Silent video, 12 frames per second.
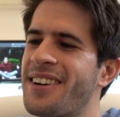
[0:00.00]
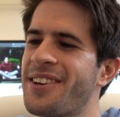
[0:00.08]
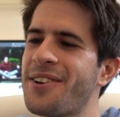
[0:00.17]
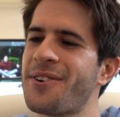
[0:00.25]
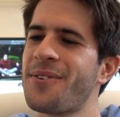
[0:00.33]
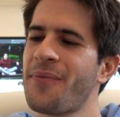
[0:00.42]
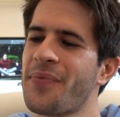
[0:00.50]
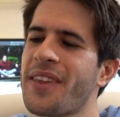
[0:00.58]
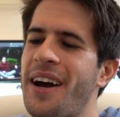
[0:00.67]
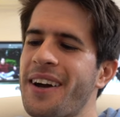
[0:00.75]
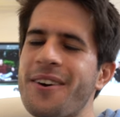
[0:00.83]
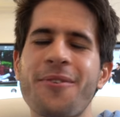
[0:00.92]
you know,
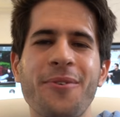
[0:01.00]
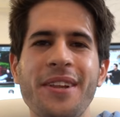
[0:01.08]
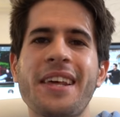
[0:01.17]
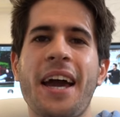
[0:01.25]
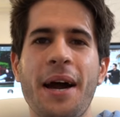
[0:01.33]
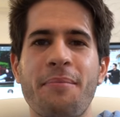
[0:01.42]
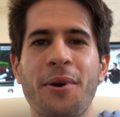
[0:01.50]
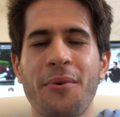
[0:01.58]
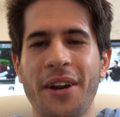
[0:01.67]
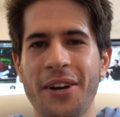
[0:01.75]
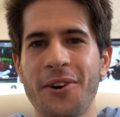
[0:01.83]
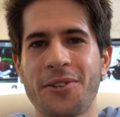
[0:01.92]
I got really happy
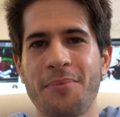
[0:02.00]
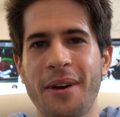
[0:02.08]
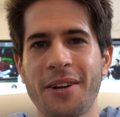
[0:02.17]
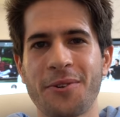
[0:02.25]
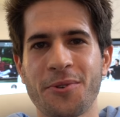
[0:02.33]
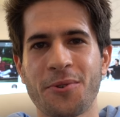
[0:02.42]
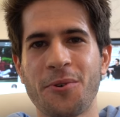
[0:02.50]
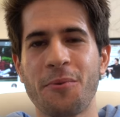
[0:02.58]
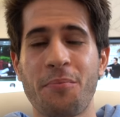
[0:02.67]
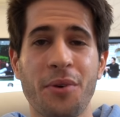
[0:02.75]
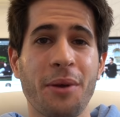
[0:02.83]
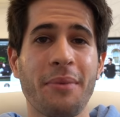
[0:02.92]
when I got to medical school.
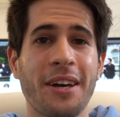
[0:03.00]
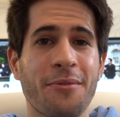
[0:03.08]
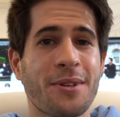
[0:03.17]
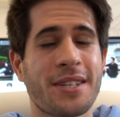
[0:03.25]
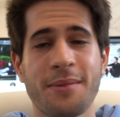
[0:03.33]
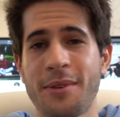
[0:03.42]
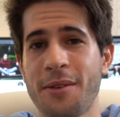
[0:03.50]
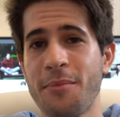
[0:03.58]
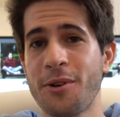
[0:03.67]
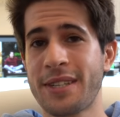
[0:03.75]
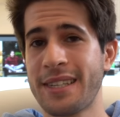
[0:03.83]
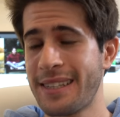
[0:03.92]
Pre-med was some of the
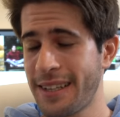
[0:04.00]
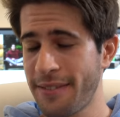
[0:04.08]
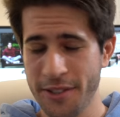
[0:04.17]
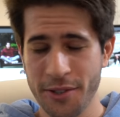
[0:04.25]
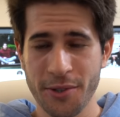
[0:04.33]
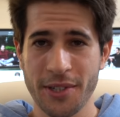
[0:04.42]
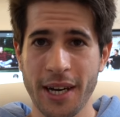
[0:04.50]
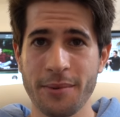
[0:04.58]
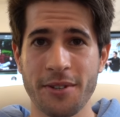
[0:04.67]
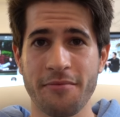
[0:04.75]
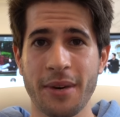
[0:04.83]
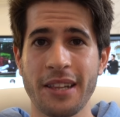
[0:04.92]
most difficult
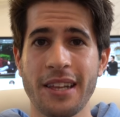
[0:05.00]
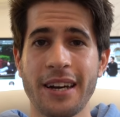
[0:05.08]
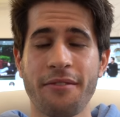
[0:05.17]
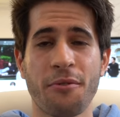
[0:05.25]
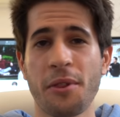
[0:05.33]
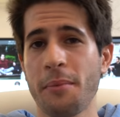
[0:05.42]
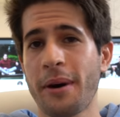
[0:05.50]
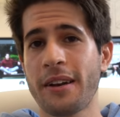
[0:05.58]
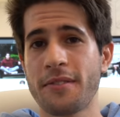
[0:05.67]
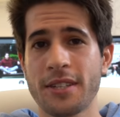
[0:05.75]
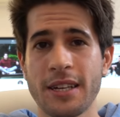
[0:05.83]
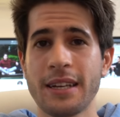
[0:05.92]
times of my life with the amount
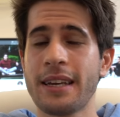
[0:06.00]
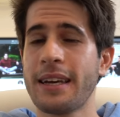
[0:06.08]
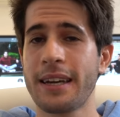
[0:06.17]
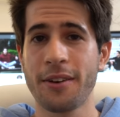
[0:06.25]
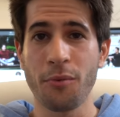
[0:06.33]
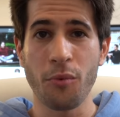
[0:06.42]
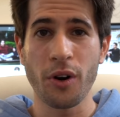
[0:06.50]
of studying and